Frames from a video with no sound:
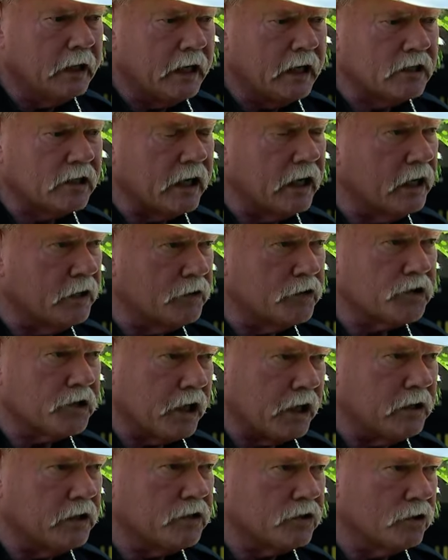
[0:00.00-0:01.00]
as I
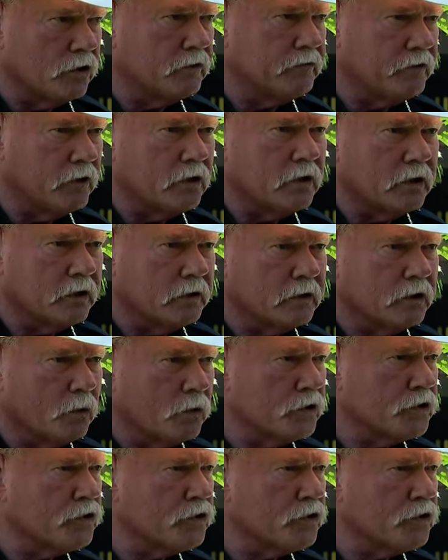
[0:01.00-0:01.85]
understand it so far. Of course,